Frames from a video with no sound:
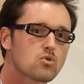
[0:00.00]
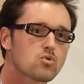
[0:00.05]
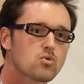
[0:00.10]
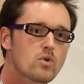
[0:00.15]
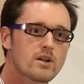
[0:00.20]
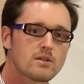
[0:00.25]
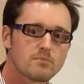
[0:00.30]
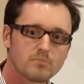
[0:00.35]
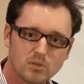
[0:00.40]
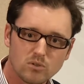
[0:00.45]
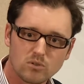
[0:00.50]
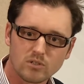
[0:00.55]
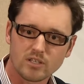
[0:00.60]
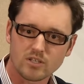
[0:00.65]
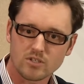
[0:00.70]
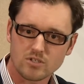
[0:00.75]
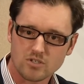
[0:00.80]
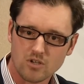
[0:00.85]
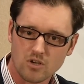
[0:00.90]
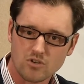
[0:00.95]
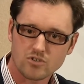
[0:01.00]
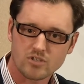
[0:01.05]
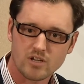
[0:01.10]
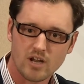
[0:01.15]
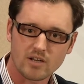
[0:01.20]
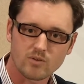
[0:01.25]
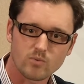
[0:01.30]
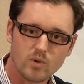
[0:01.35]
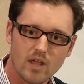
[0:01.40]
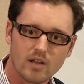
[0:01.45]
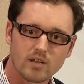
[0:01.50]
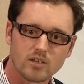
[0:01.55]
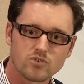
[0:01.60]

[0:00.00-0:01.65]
credibility associated with that